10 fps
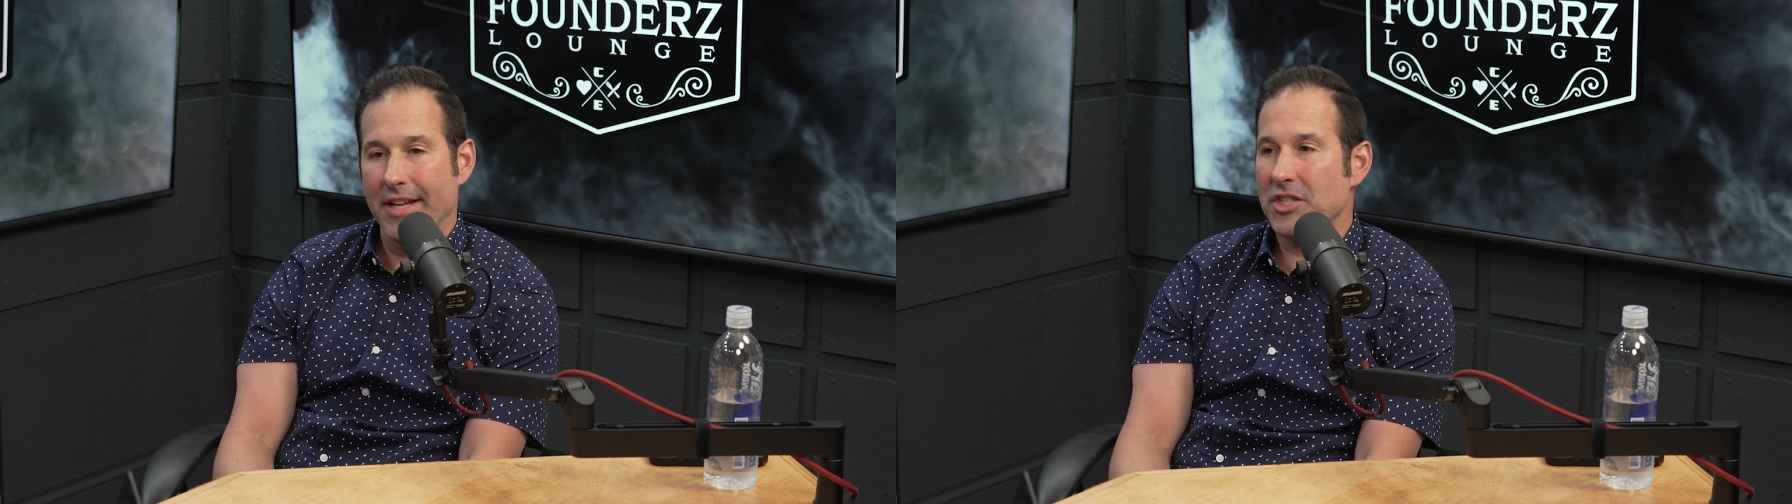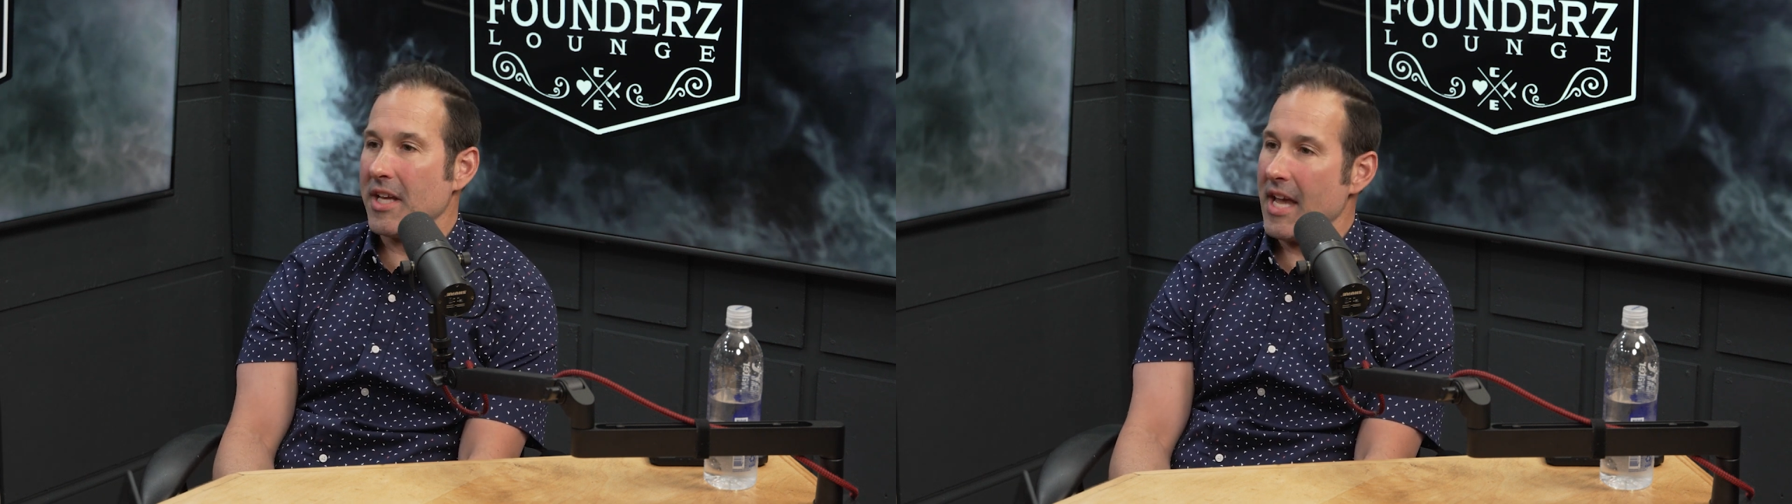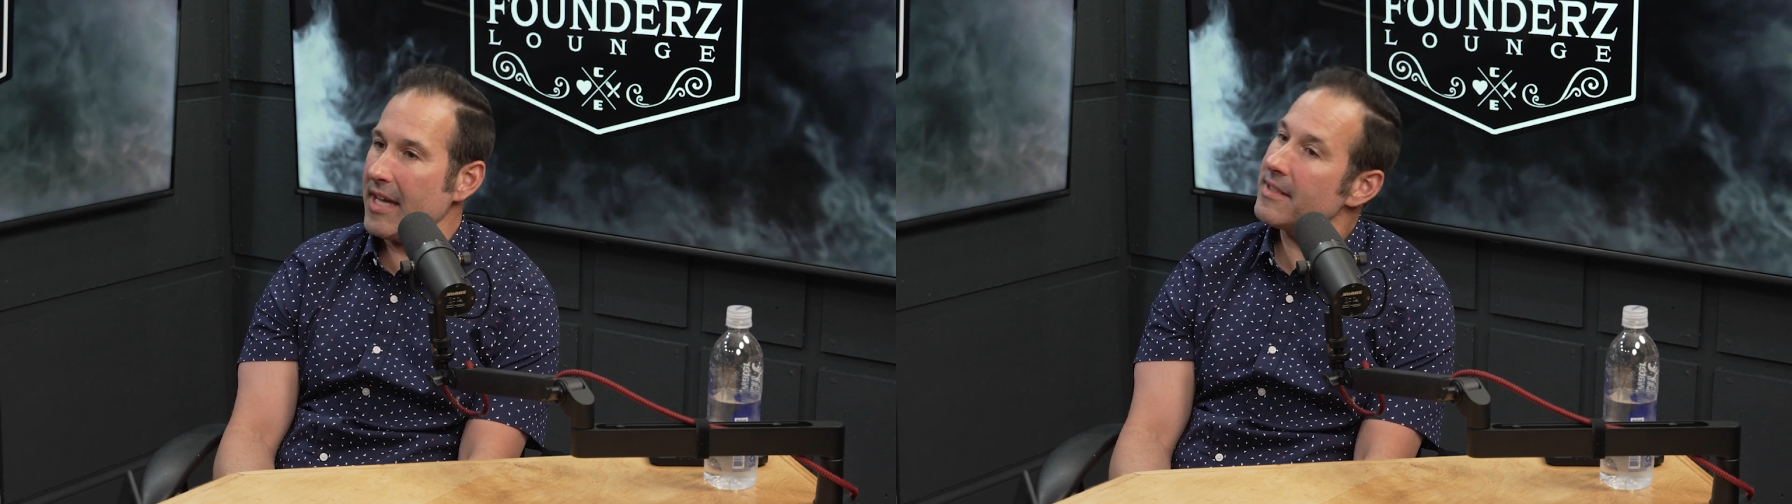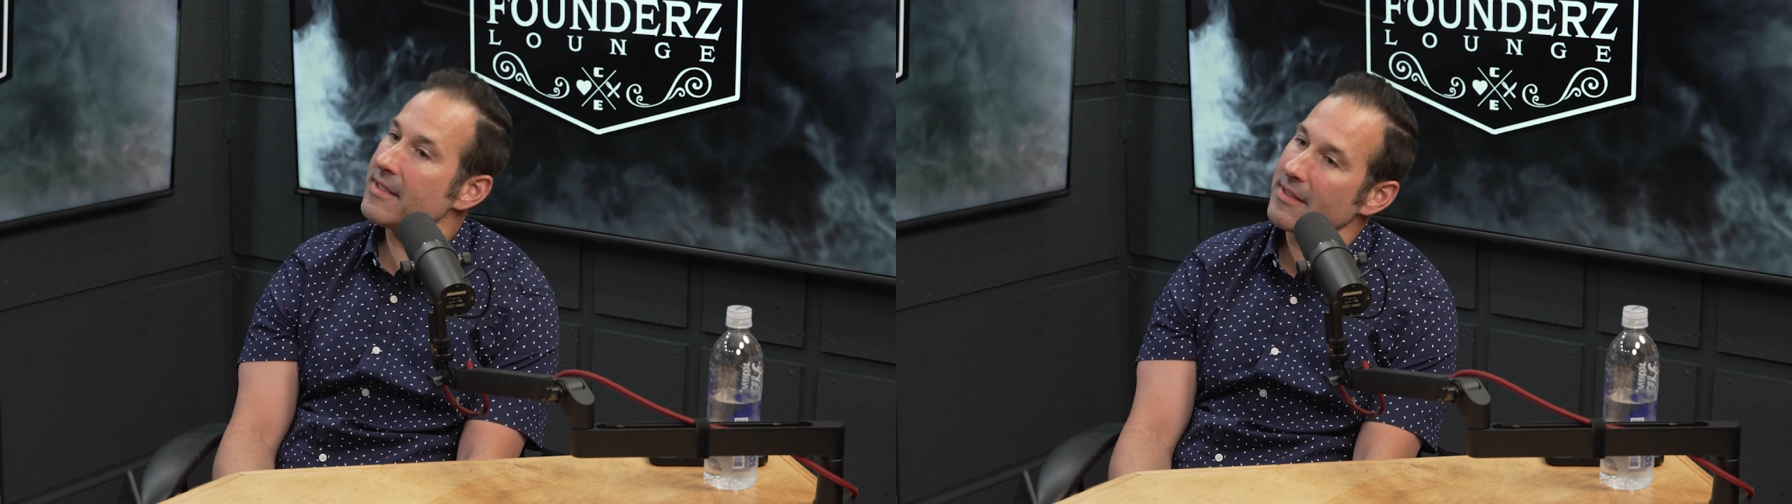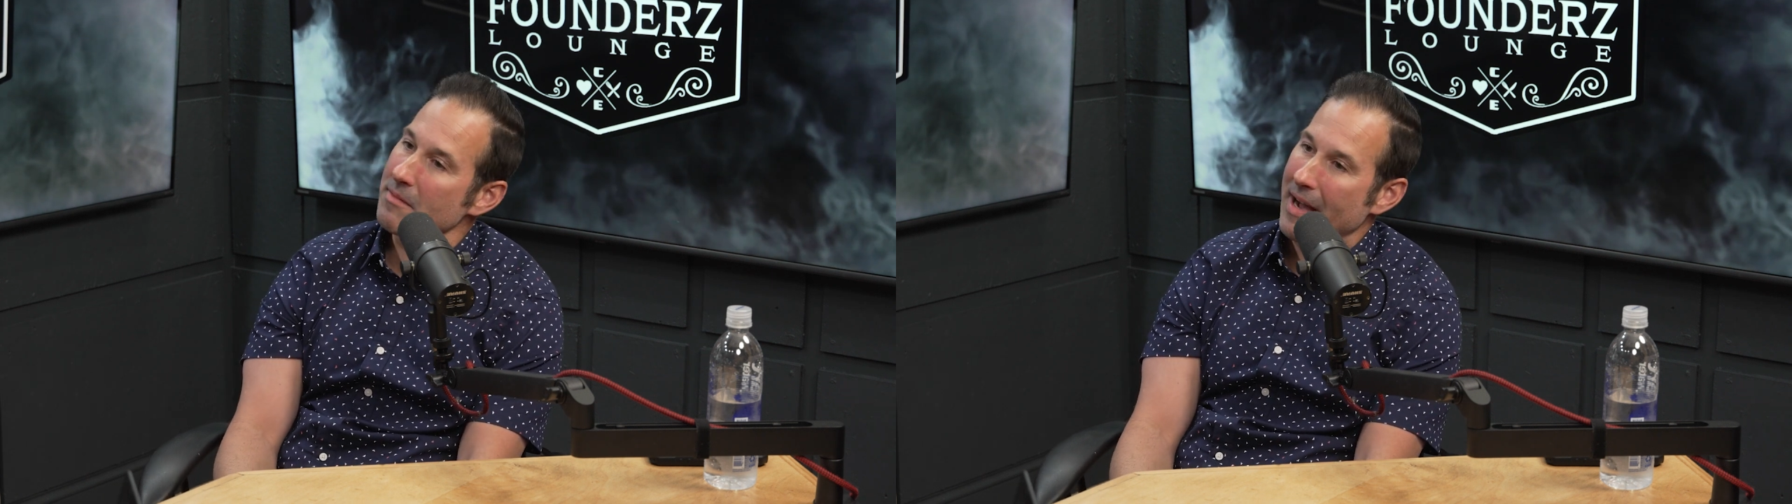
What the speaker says: educate the